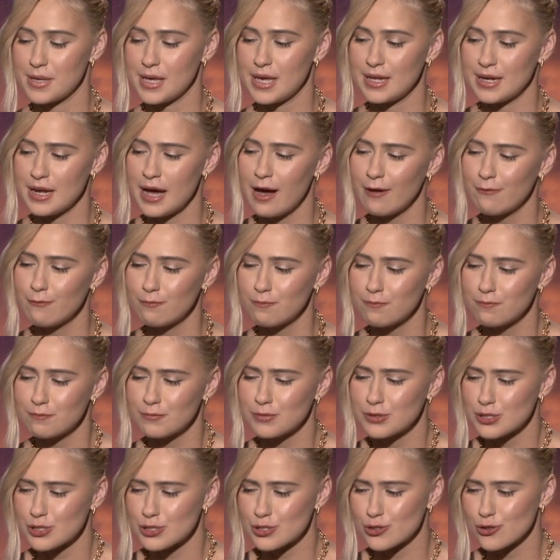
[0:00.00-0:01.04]
and have
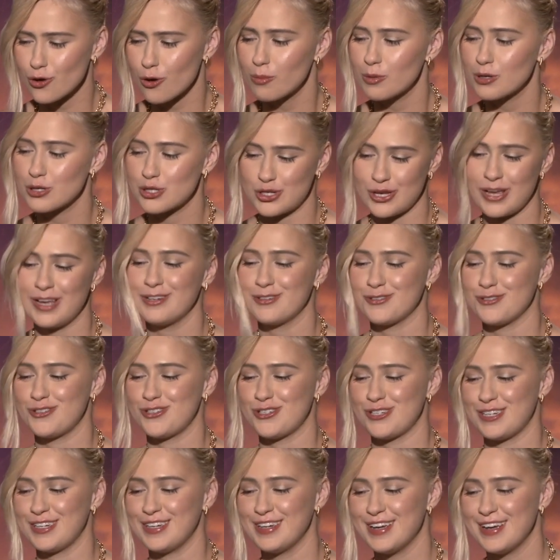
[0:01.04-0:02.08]
so much
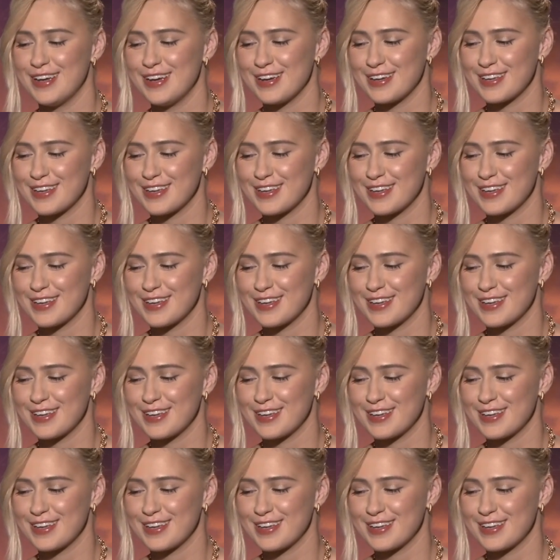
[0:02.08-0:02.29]
energy